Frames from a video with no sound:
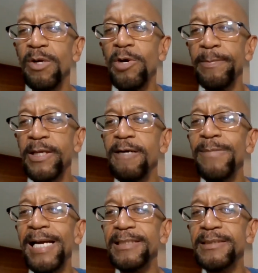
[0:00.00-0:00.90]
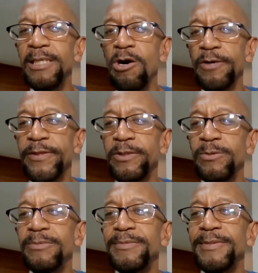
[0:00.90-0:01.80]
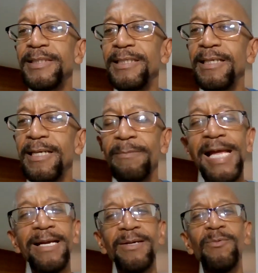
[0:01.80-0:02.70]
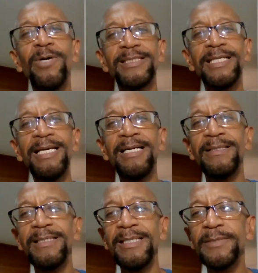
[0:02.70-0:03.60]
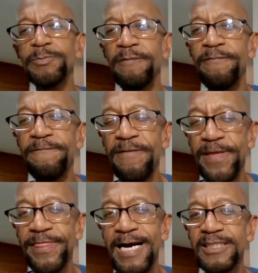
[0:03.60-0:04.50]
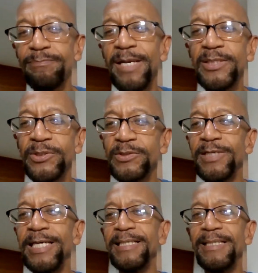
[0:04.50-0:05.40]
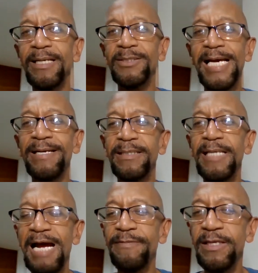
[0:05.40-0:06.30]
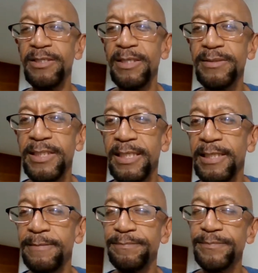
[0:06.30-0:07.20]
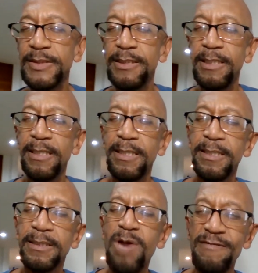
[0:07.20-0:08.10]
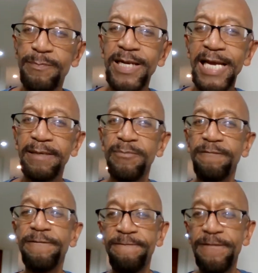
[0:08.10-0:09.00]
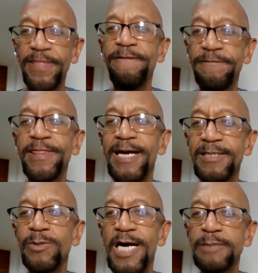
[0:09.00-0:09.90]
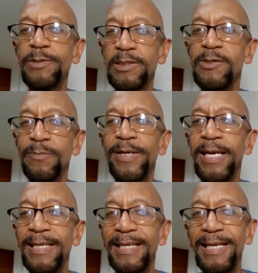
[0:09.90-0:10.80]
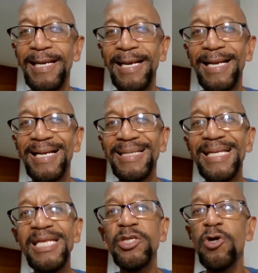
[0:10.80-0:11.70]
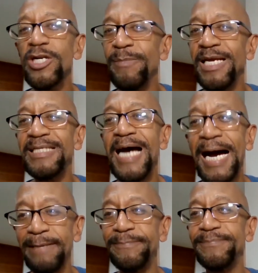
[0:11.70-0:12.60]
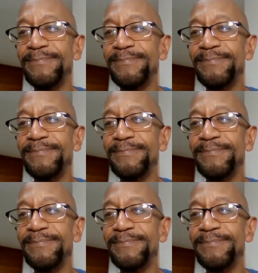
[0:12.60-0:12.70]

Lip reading: want him to come back and see an ortho. I'm like, what the hell? It's supposed to be 50,000 pesos, right? Because I had the private plan, but 50,000 hospital copay. They didn't charge me a dime.